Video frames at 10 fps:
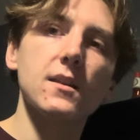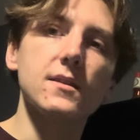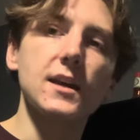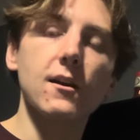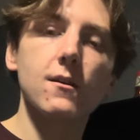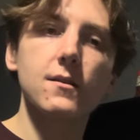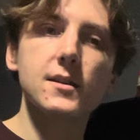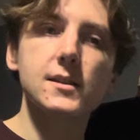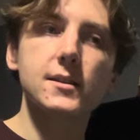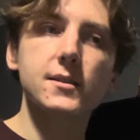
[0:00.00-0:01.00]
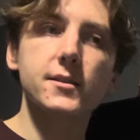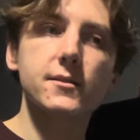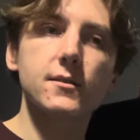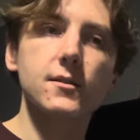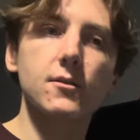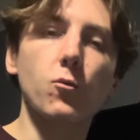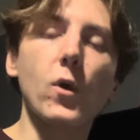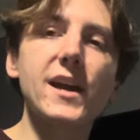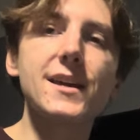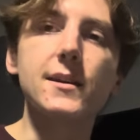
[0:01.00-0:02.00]
there is
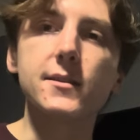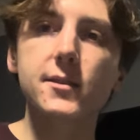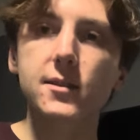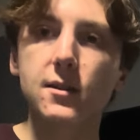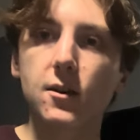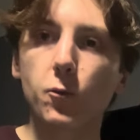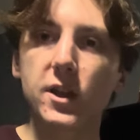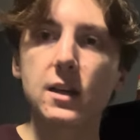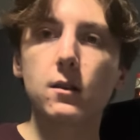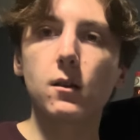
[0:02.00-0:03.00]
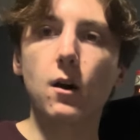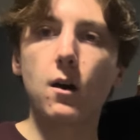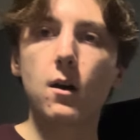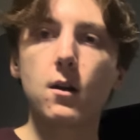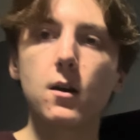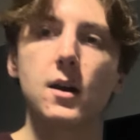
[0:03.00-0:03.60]
ways within law